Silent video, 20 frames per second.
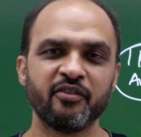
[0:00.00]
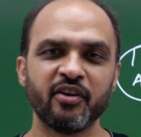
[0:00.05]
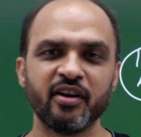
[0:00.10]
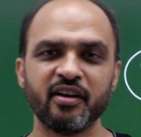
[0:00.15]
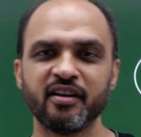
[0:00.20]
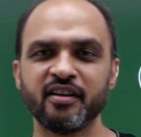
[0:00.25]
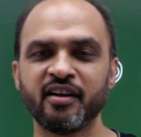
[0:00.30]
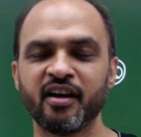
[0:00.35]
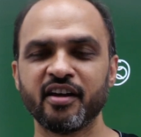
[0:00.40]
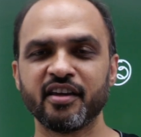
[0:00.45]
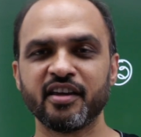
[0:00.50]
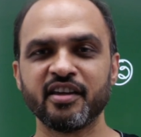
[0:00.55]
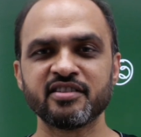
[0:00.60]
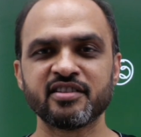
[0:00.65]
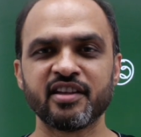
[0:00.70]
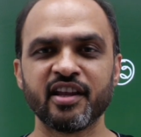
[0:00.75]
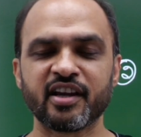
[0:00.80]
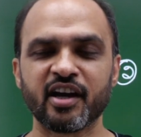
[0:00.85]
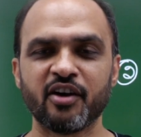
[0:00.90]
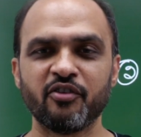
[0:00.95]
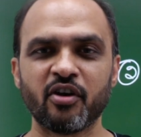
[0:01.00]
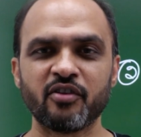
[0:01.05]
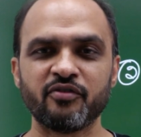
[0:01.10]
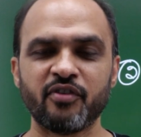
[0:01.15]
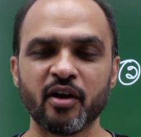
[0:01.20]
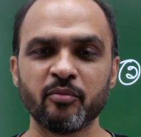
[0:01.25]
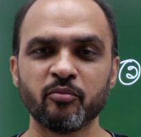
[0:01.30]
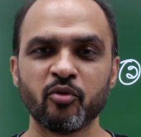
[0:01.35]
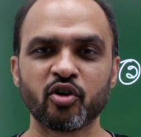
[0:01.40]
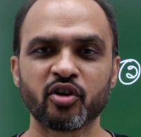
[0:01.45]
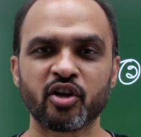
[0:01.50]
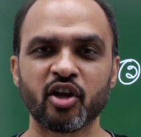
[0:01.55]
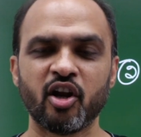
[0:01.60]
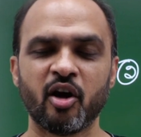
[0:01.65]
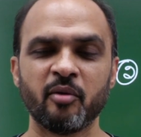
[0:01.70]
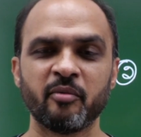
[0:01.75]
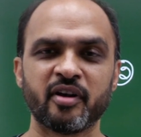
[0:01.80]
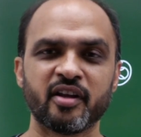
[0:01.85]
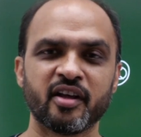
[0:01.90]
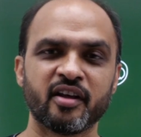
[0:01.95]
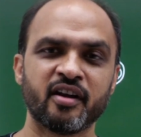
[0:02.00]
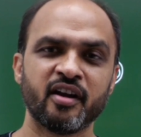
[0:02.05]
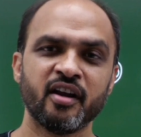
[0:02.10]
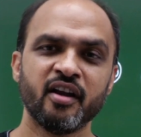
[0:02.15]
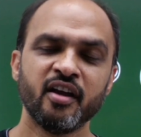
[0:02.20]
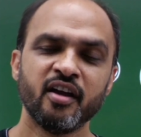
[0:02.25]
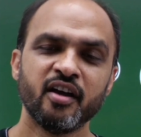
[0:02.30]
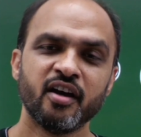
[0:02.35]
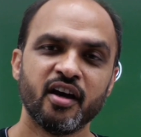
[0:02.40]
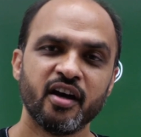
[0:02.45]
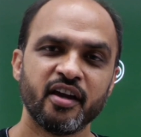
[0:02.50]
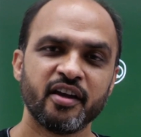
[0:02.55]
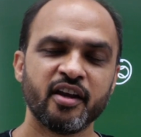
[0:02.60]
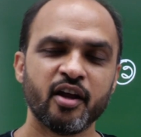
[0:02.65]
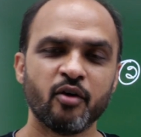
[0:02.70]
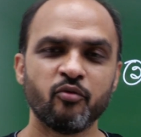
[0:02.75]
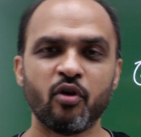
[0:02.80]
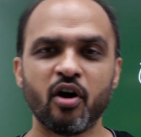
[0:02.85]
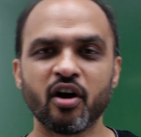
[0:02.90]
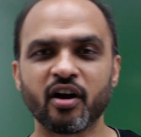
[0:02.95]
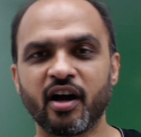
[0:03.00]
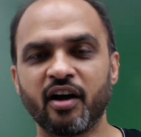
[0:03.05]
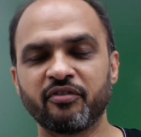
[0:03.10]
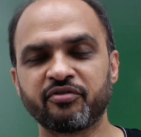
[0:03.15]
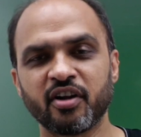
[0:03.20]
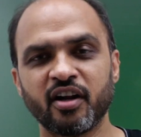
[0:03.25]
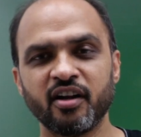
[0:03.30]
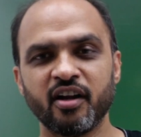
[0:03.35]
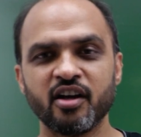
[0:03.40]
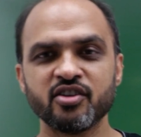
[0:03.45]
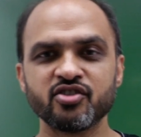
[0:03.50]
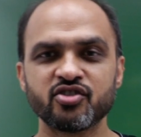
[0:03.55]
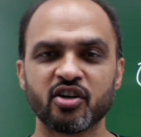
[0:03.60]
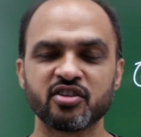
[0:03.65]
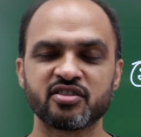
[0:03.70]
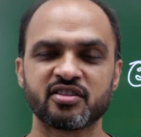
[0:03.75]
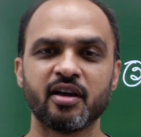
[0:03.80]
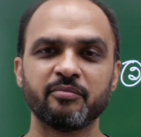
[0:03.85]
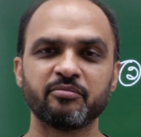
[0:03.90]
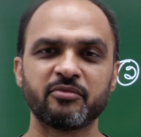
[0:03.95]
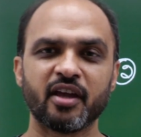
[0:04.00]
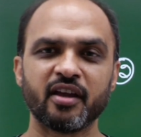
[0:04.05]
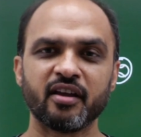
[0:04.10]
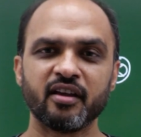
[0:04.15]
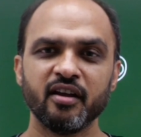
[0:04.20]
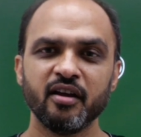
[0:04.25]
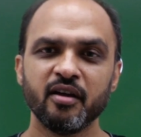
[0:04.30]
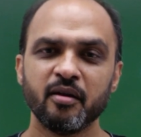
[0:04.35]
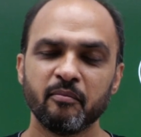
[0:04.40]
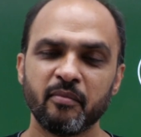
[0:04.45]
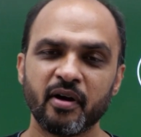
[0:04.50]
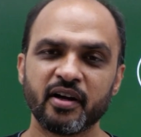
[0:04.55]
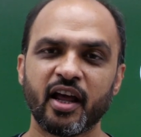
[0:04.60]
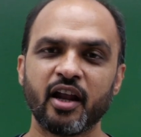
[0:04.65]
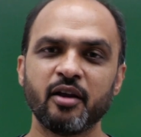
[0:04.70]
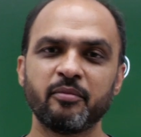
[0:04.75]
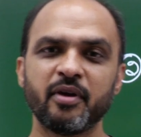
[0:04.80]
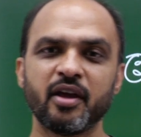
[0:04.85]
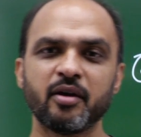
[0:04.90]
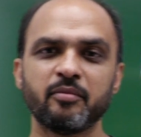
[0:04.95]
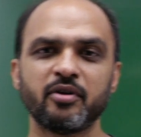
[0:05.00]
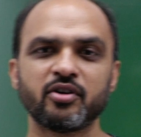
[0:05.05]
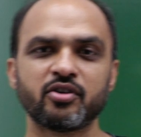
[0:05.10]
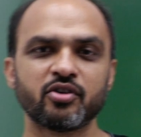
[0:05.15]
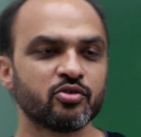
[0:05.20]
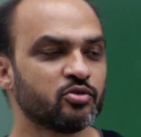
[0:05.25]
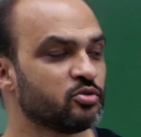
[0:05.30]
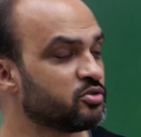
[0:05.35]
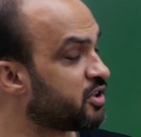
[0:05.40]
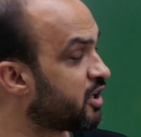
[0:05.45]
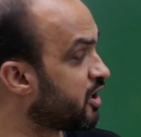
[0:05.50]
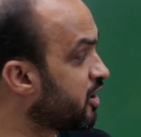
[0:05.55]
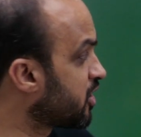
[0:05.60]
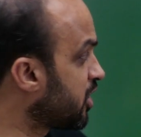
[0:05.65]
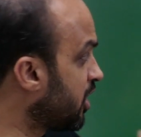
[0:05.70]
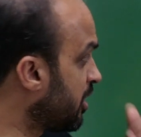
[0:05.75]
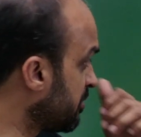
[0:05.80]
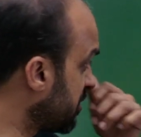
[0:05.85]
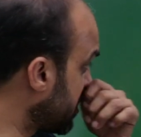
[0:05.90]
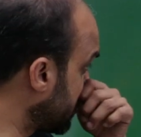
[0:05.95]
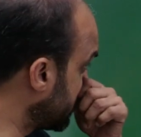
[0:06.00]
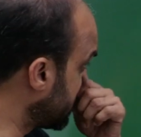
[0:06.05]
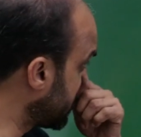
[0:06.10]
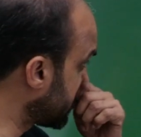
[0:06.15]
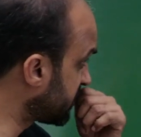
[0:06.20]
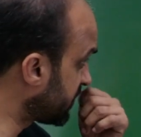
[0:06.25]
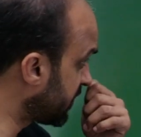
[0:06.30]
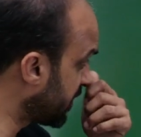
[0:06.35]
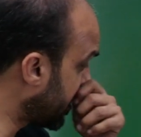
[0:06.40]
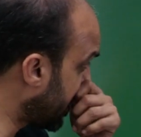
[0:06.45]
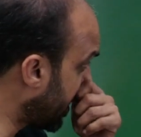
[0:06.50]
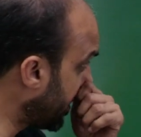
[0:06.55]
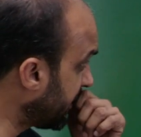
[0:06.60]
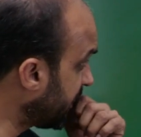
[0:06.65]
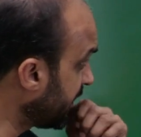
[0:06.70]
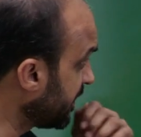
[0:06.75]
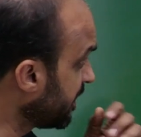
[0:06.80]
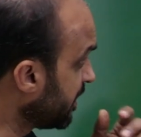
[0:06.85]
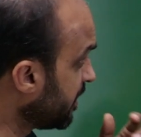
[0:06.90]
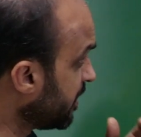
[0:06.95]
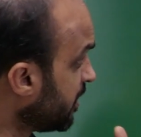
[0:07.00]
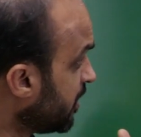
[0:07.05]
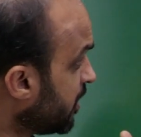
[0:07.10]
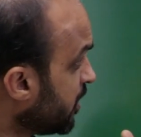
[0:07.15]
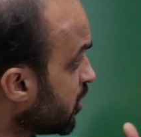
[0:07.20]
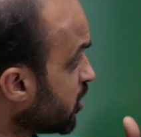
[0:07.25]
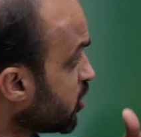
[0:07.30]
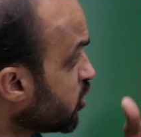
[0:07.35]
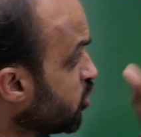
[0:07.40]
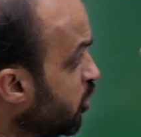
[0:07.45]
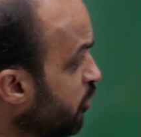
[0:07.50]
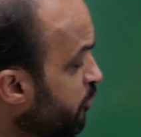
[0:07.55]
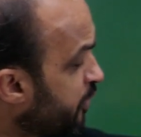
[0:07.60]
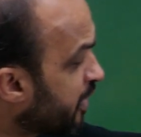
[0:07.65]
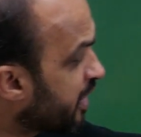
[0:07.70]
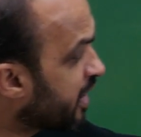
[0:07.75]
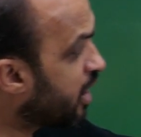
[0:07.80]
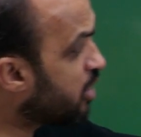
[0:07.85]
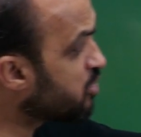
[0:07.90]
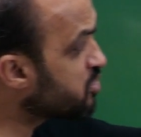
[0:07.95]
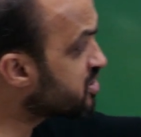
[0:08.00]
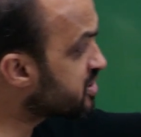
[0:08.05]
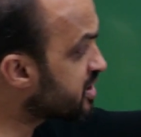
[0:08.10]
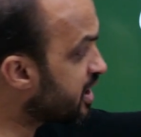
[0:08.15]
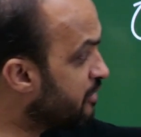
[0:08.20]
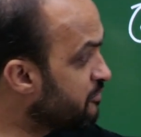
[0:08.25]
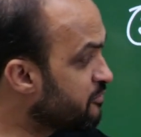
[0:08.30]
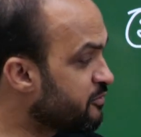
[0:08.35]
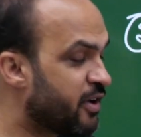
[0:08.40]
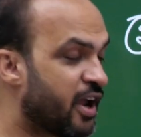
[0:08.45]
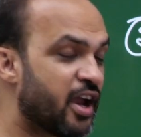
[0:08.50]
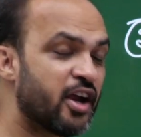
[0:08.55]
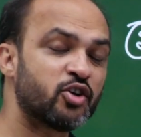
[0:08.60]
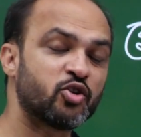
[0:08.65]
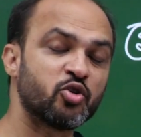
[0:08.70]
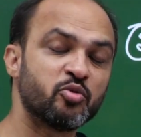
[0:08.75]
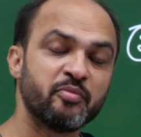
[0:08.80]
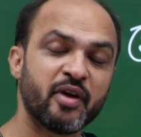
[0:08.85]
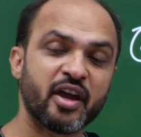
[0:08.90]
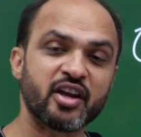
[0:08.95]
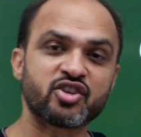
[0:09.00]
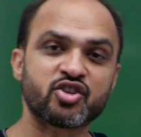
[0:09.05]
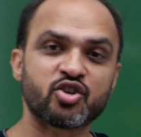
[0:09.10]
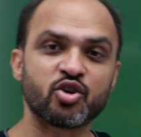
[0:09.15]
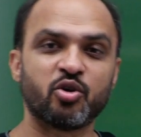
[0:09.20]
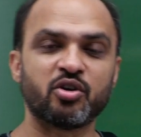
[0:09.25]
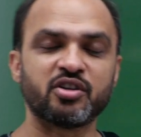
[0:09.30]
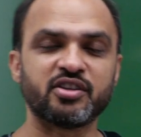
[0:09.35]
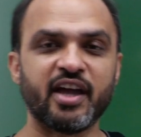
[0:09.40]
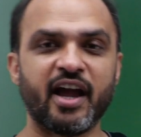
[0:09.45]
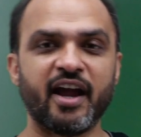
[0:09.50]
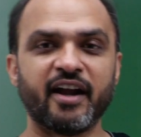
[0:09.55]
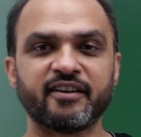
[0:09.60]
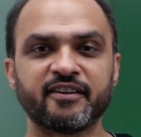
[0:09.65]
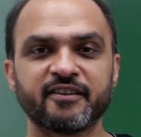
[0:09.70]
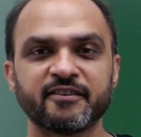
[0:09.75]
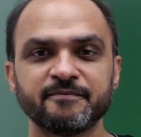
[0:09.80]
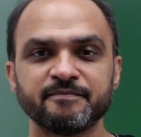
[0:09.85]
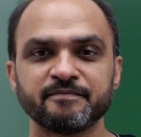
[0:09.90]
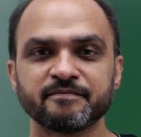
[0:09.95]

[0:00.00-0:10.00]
will easily cover 1 more kilometer in a walk after lunch or something, but I'll be able to do 3 kilometers this way, right? You figure out some way to make sure that